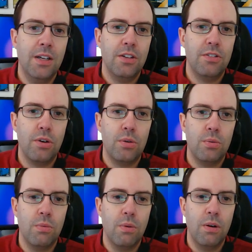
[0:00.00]

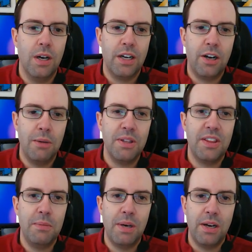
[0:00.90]
So a common
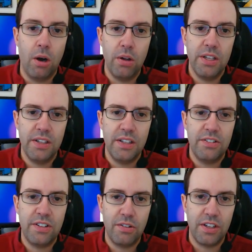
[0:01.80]
theme at all of
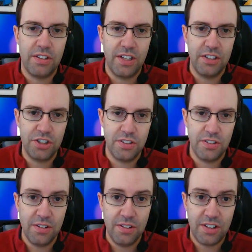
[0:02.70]
these south
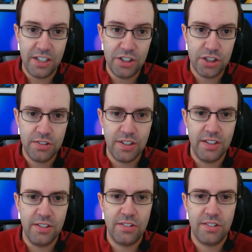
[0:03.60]
extension stations
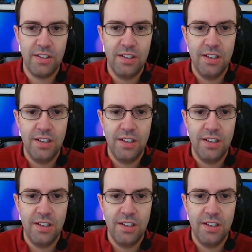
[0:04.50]
is